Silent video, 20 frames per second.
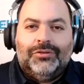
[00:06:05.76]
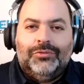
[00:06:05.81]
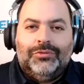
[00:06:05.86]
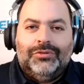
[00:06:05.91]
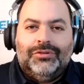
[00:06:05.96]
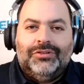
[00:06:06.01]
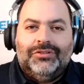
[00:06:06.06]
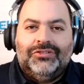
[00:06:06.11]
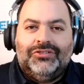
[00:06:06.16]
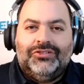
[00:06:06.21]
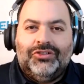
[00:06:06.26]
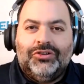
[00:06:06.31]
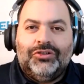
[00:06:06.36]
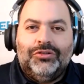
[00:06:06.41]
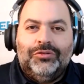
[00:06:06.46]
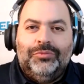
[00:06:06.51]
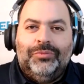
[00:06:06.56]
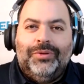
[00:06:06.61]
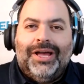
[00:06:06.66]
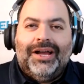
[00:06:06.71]
so we're going to
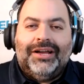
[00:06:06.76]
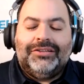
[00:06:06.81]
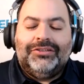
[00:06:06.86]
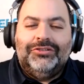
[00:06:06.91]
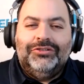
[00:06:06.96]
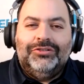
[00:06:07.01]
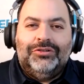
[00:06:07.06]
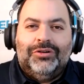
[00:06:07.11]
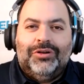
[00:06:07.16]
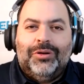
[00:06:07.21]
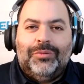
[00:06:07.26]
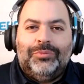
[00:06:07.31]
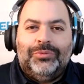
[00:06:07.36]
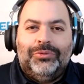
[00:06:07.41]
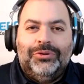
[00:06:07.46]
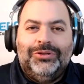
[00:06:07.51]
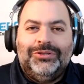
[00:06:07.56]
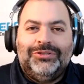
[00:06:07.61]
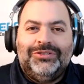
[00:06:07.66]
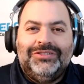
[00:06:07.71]
circle back to your
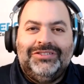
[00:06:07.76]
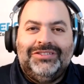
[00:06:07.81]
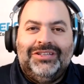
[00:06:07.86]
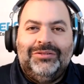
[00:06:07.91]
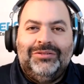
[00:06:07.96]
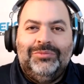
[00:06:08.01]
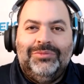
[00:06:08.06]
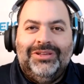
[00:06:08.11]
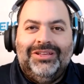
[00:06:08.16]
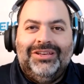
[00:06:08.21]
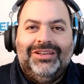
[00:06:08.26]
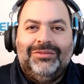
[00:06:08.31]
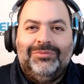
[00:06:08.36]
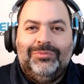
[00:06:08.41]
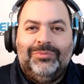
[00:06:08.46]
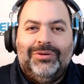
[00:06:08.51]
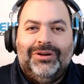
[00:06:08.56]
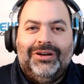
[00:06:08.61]
operations in a minute,